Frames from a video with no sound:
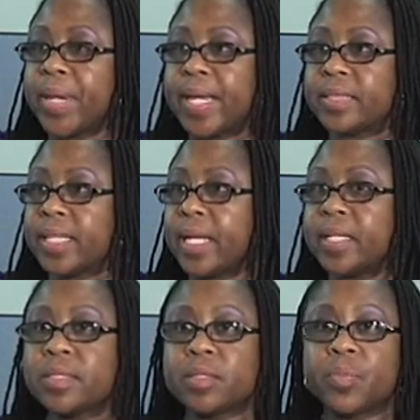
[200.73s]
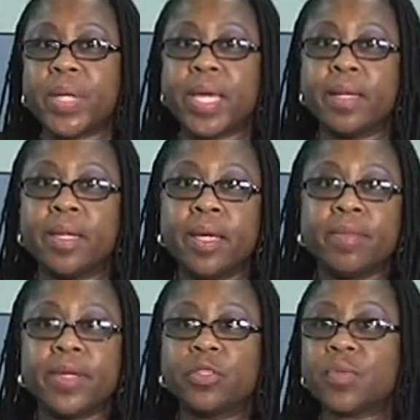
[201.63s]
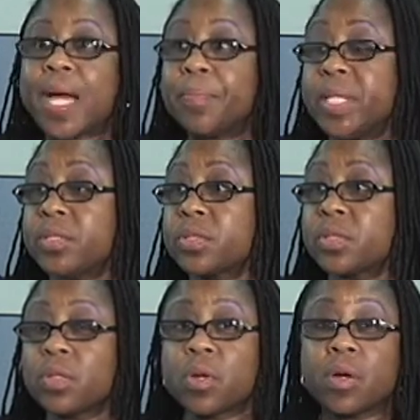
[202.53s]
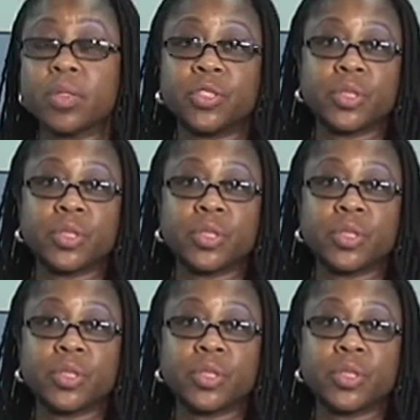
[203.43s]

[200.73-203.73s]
Mice get into the bait, they drop pieces along.